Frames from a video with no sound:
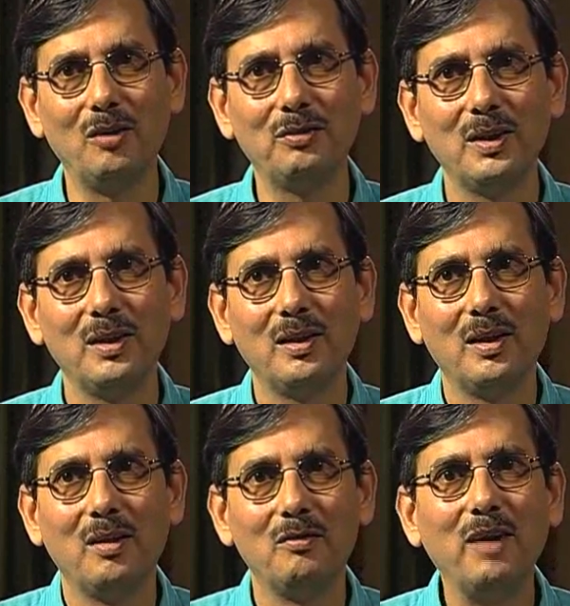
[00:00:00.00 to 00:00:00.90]
of
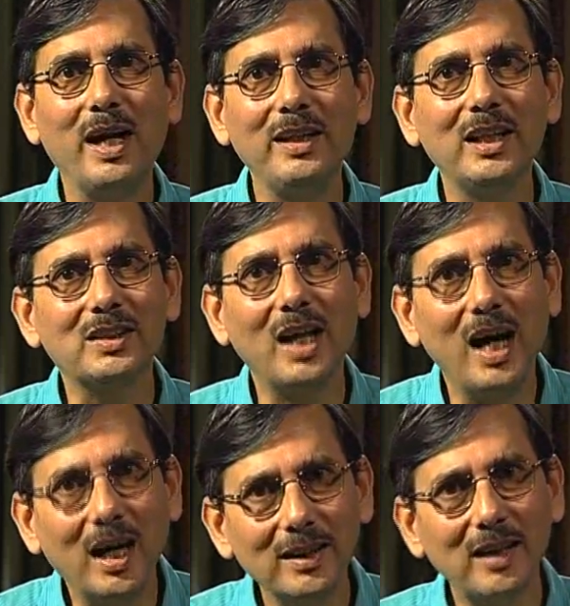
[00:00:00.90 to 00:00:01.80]
various
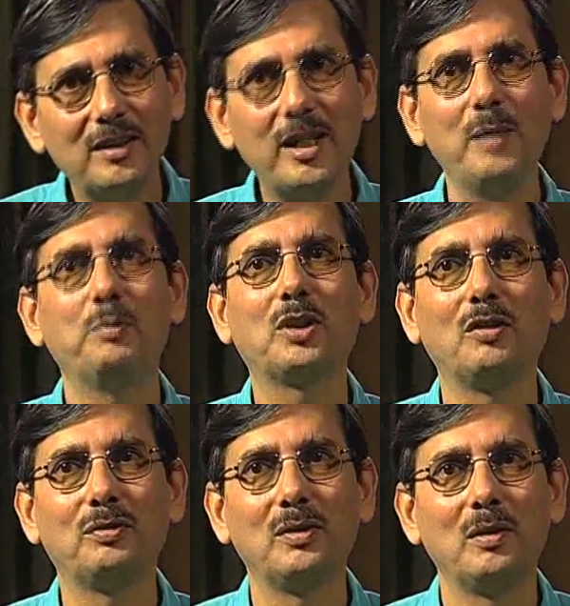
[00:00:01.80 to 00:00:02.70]
other types
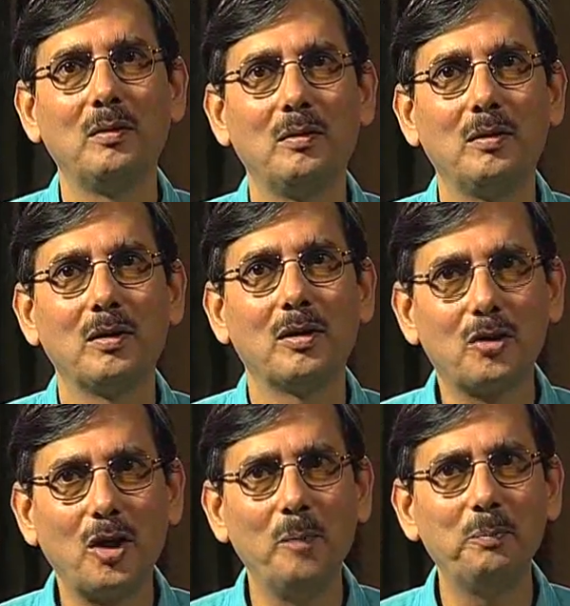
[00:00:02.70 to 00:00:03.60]
of
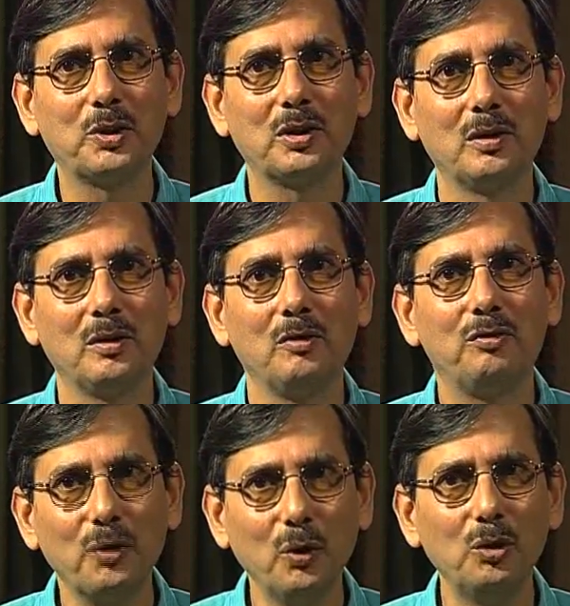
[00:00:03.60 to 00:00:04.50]
crops,
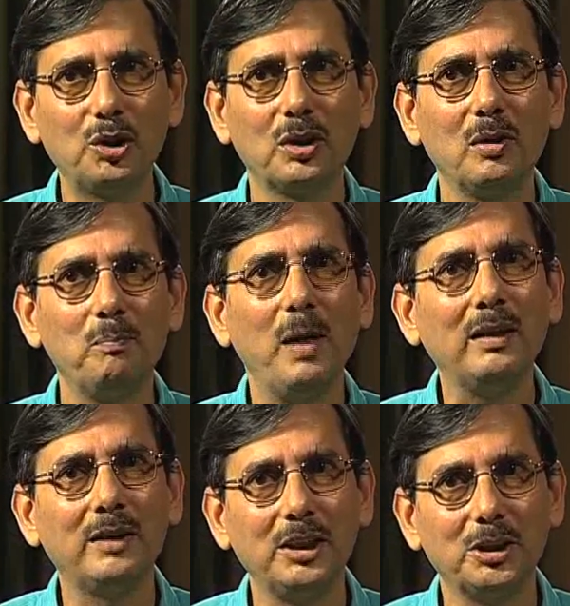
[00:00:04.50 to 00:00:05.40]
fruits,
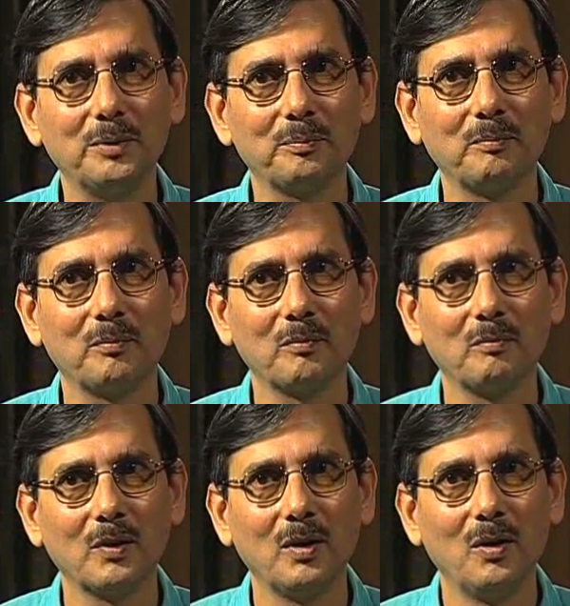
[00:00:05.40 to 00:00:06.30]
plantation.
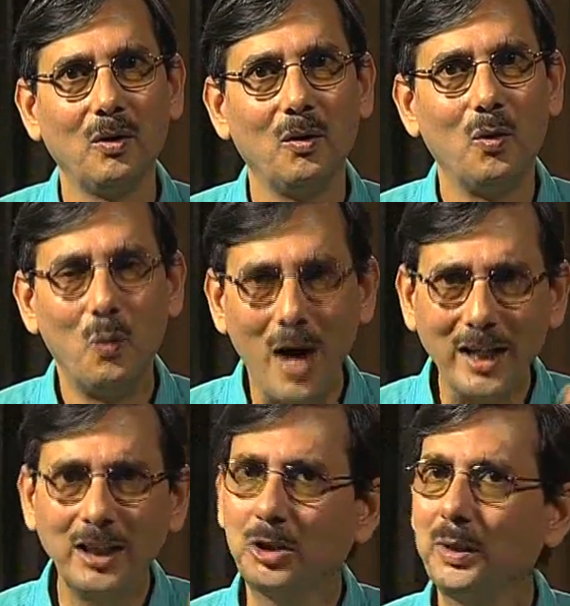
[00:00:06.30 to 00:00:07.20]

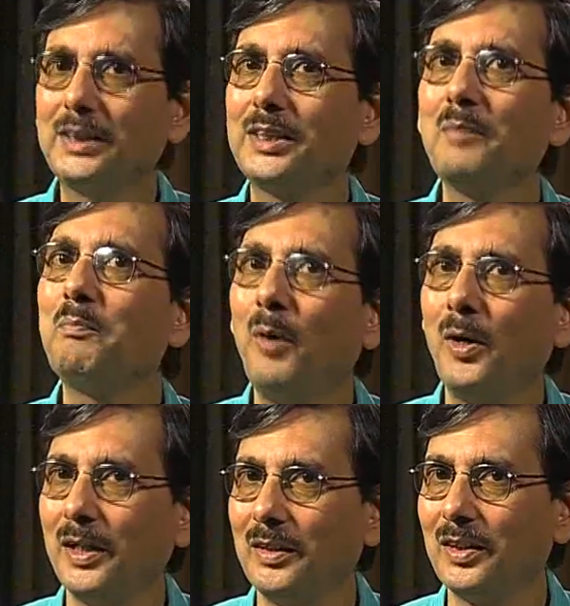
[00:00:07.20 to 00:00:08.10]
One interesting
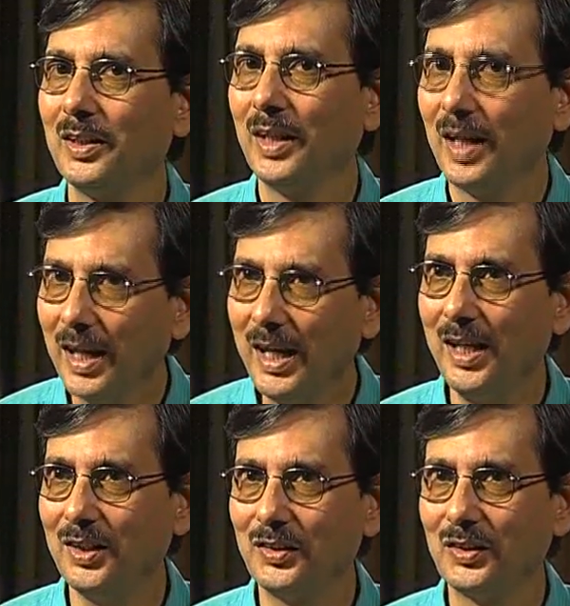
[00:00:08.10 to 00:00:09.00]
point
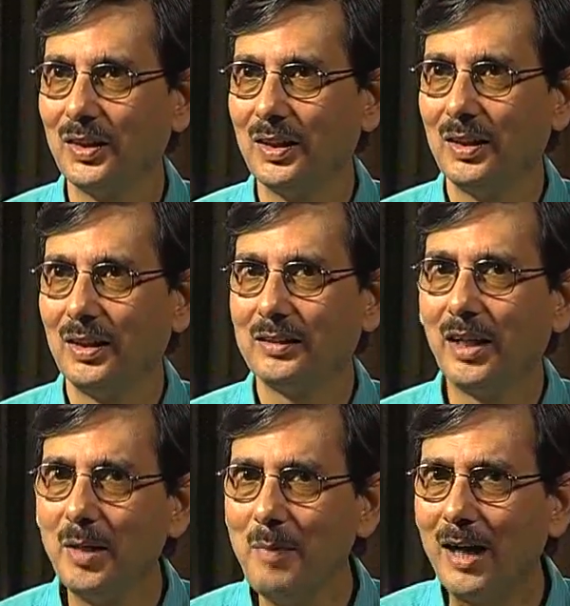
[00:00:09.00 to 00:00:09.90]
is
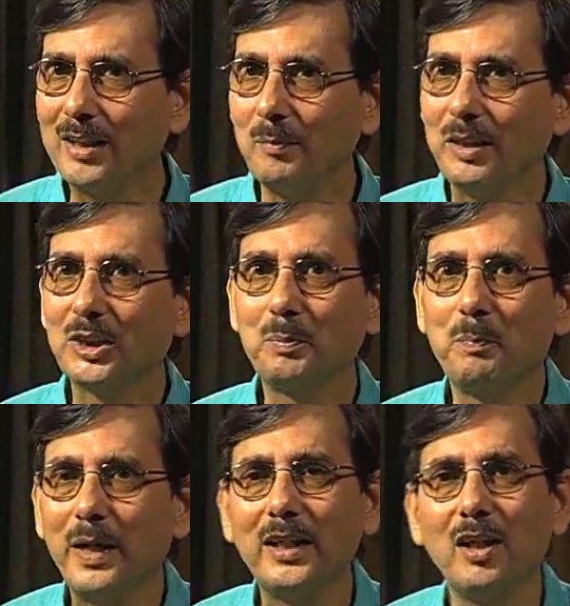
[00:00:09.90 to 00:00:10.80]
the remarkable
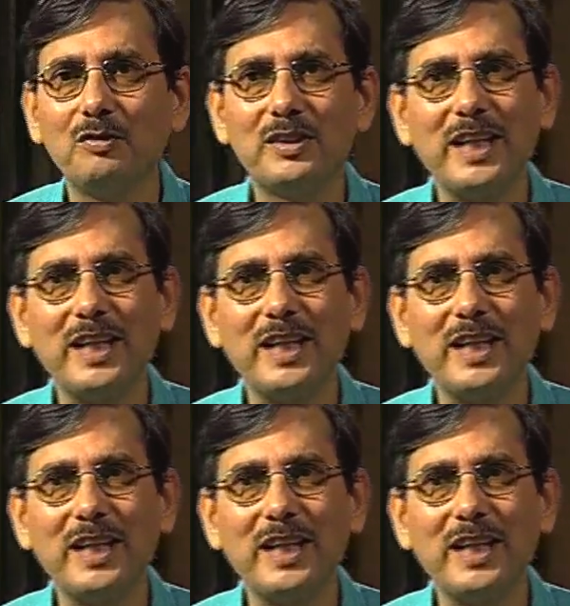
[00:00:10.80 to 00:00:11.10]
spread of